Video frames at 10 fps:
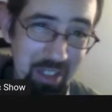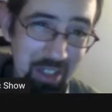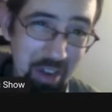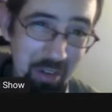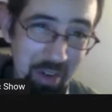
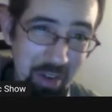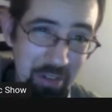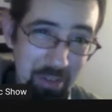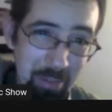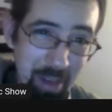our
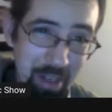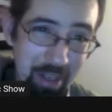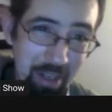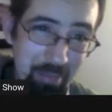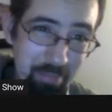
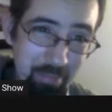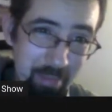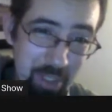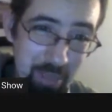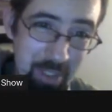underpaid,
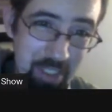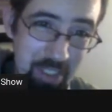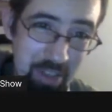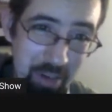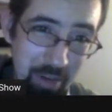which means
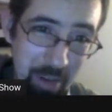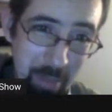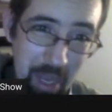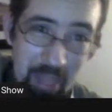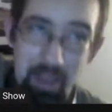you don't get
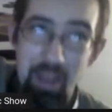paid,